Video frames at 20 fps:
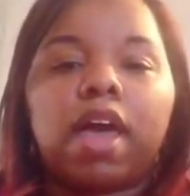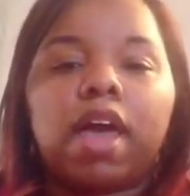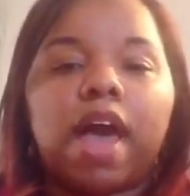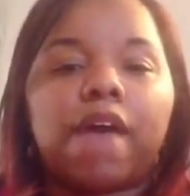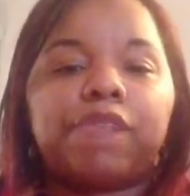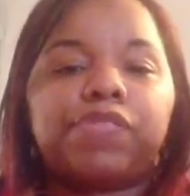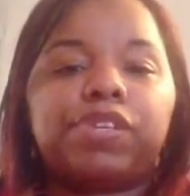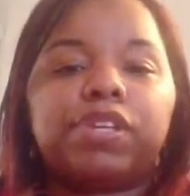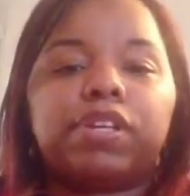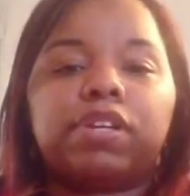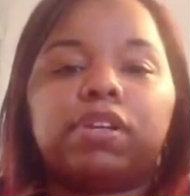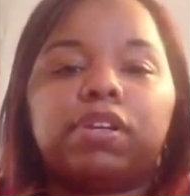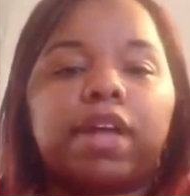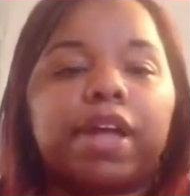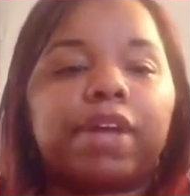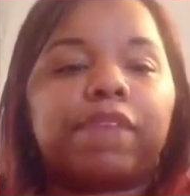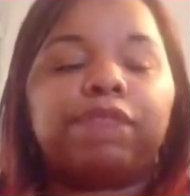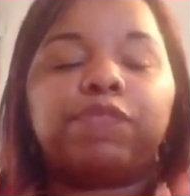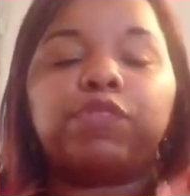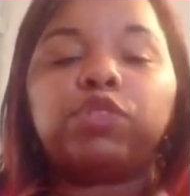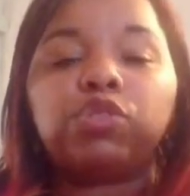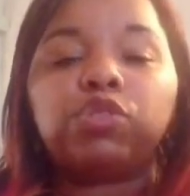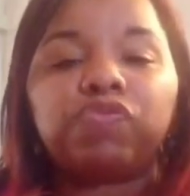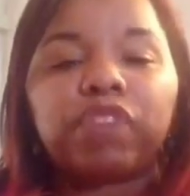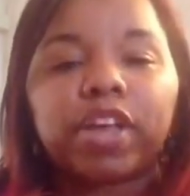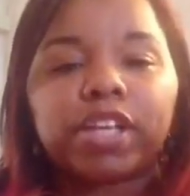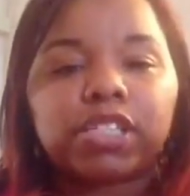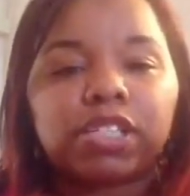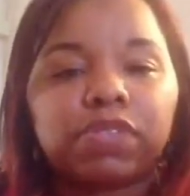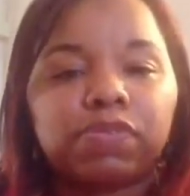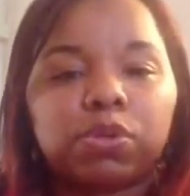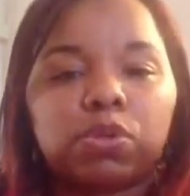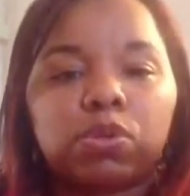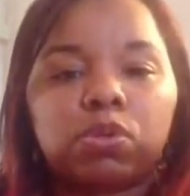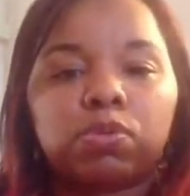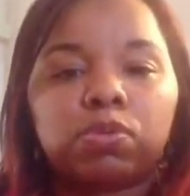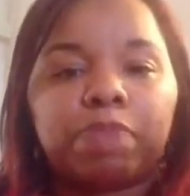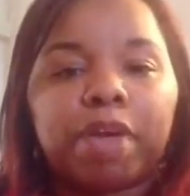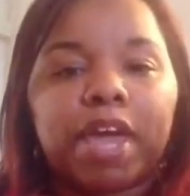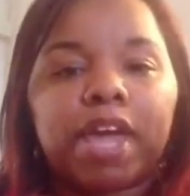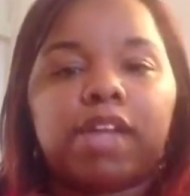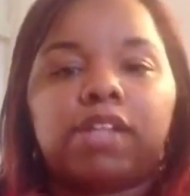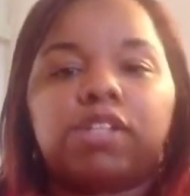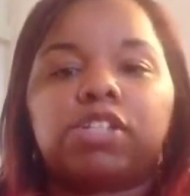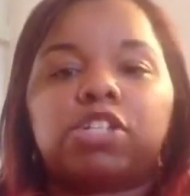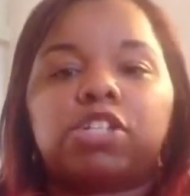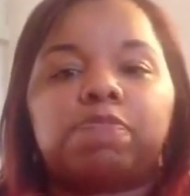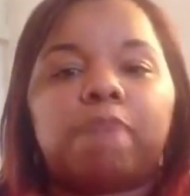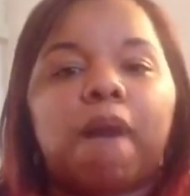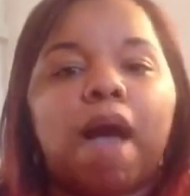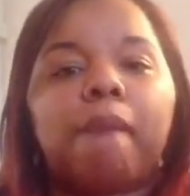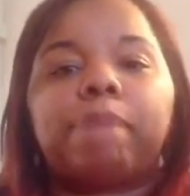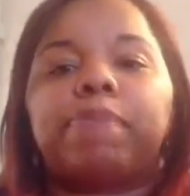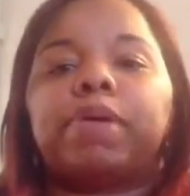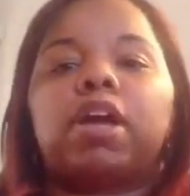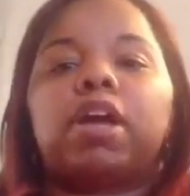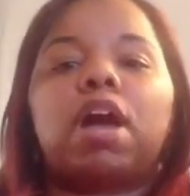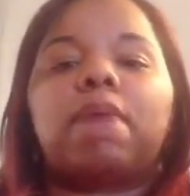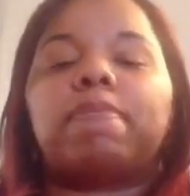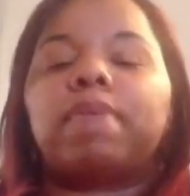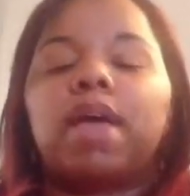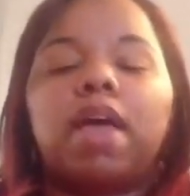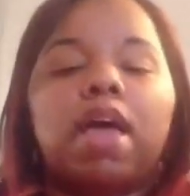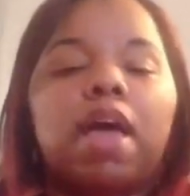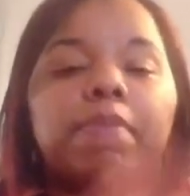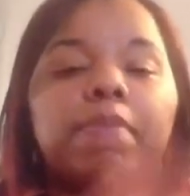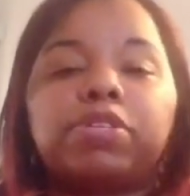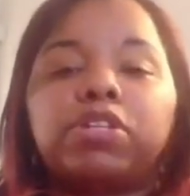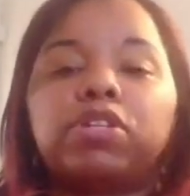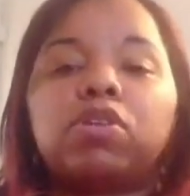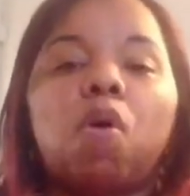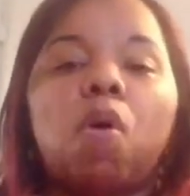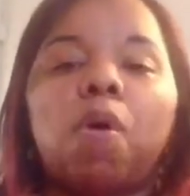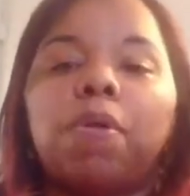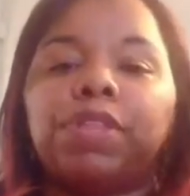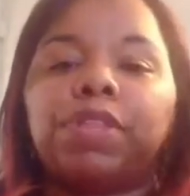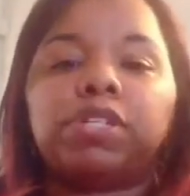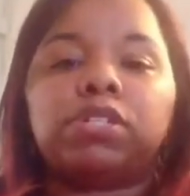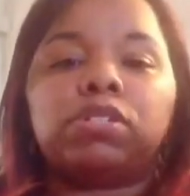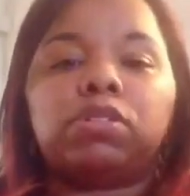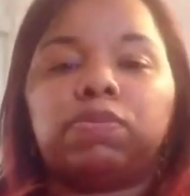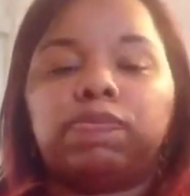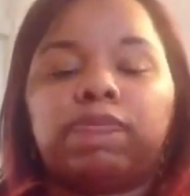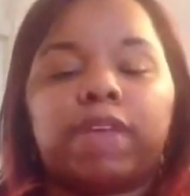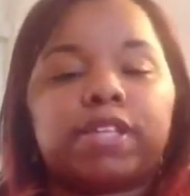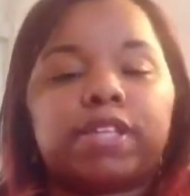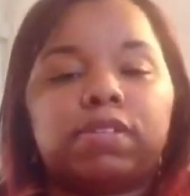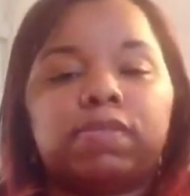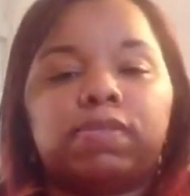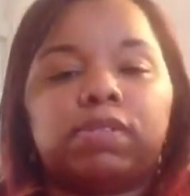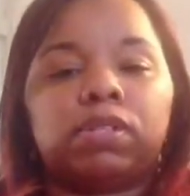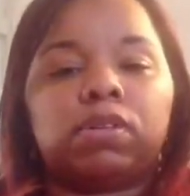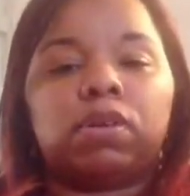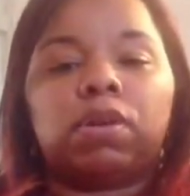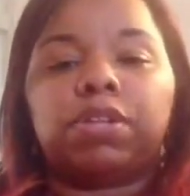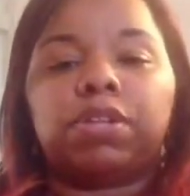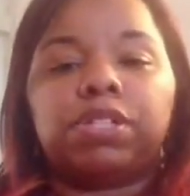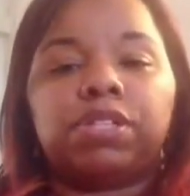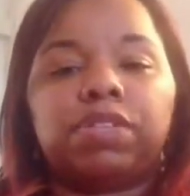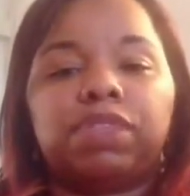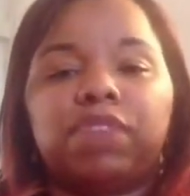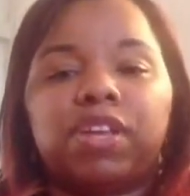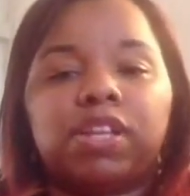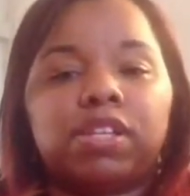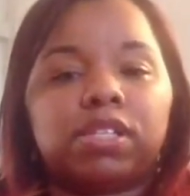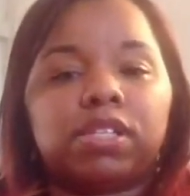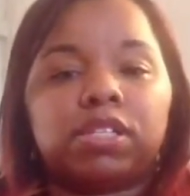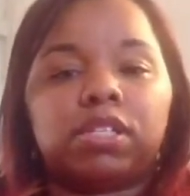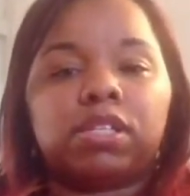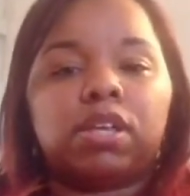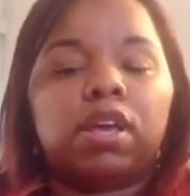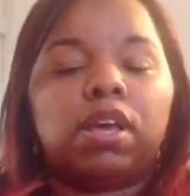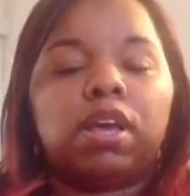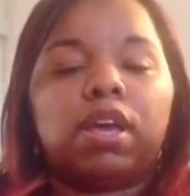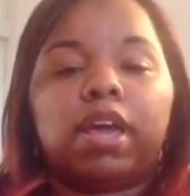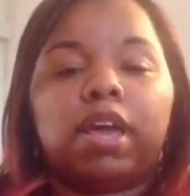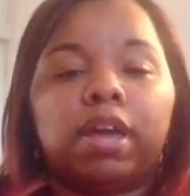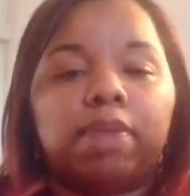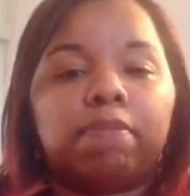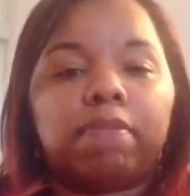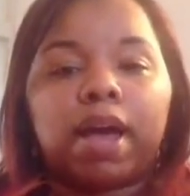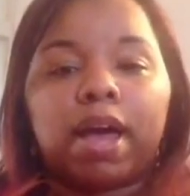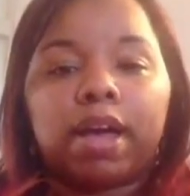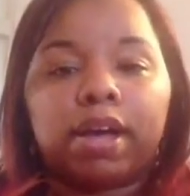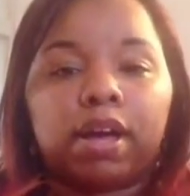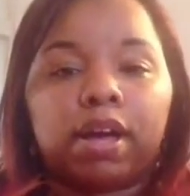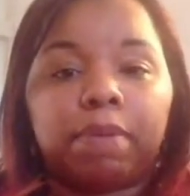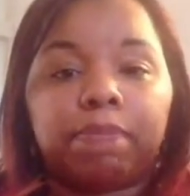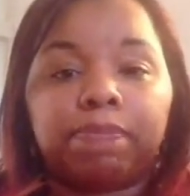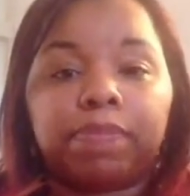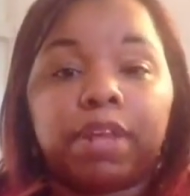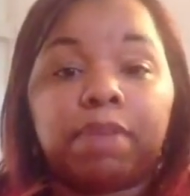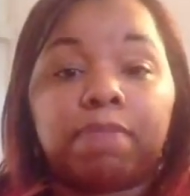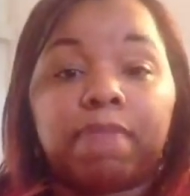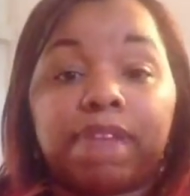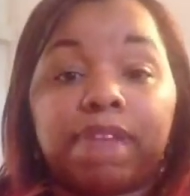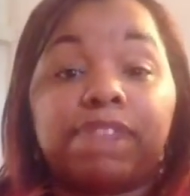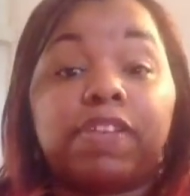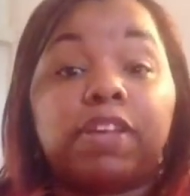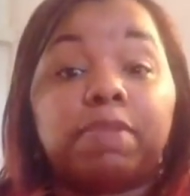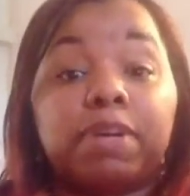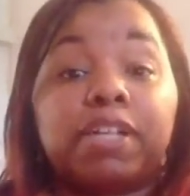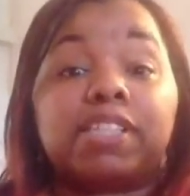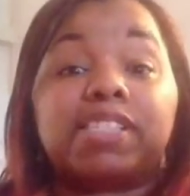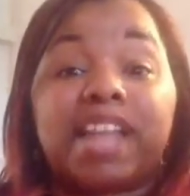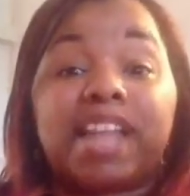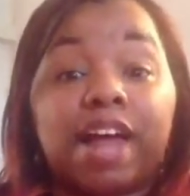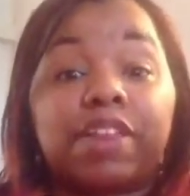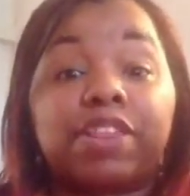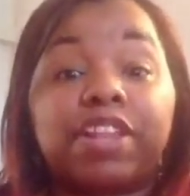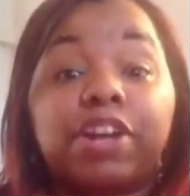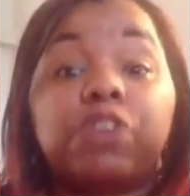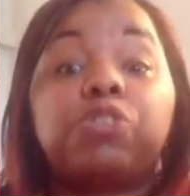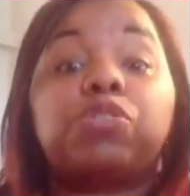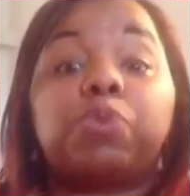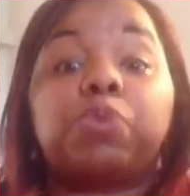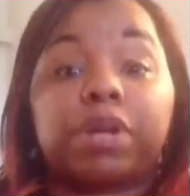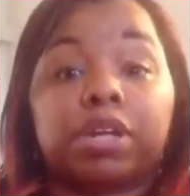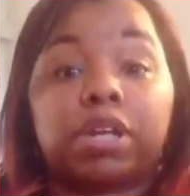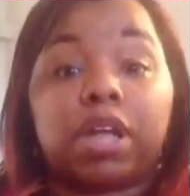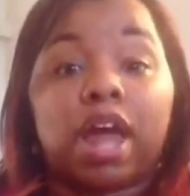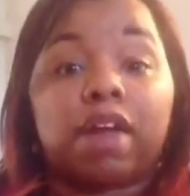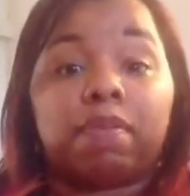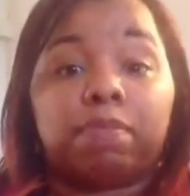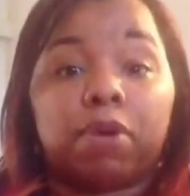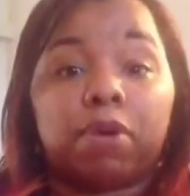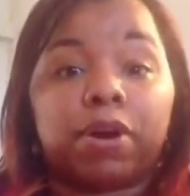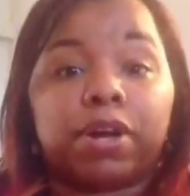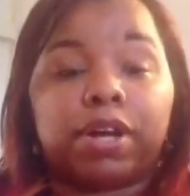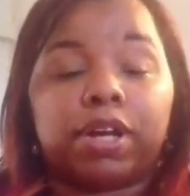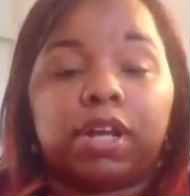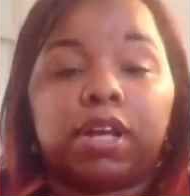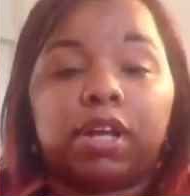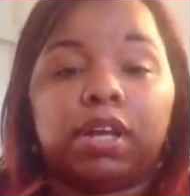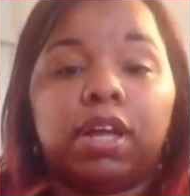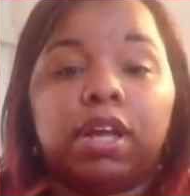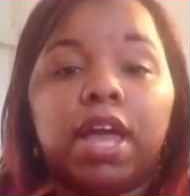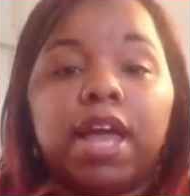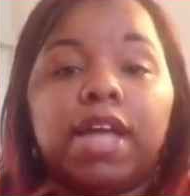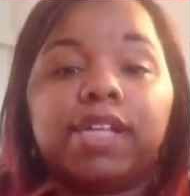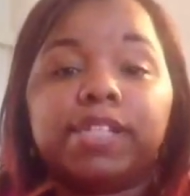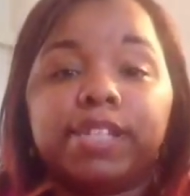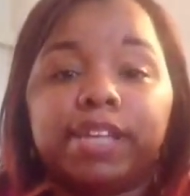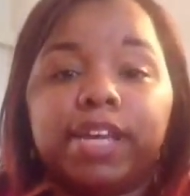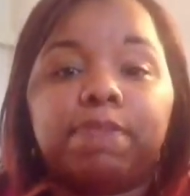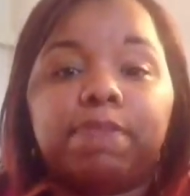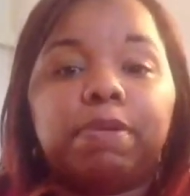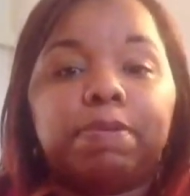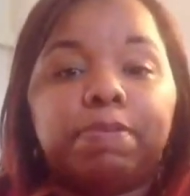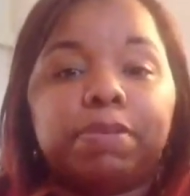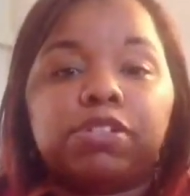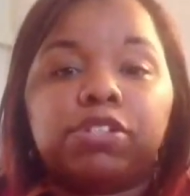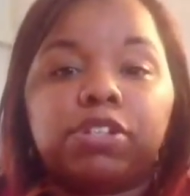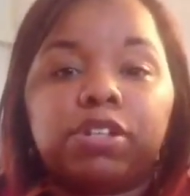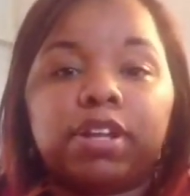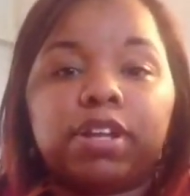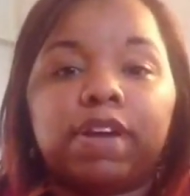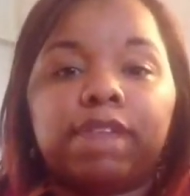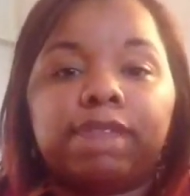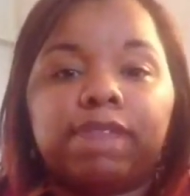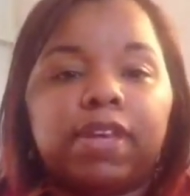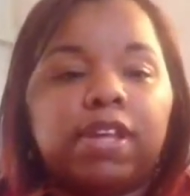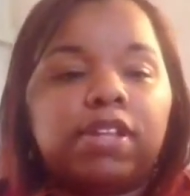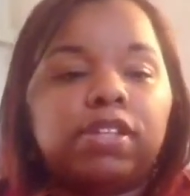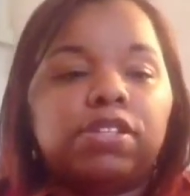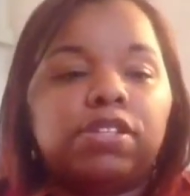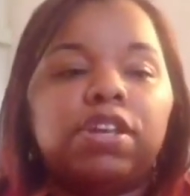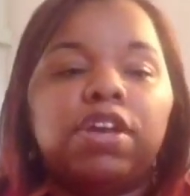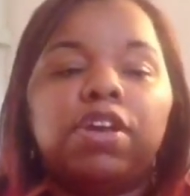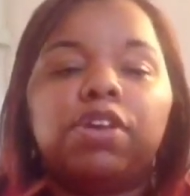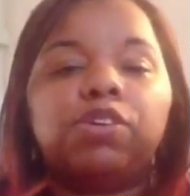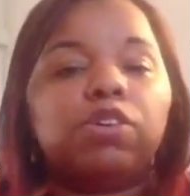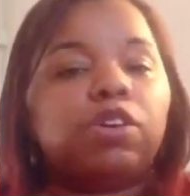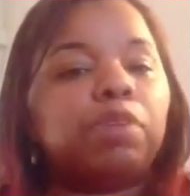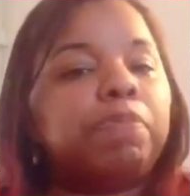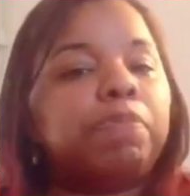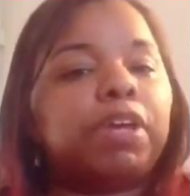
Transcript: I've seen like food festival pages popping up. I'm seeing all these new festivals and all these events in my feed because now they're doing a lot of marketing to get people to their events. You can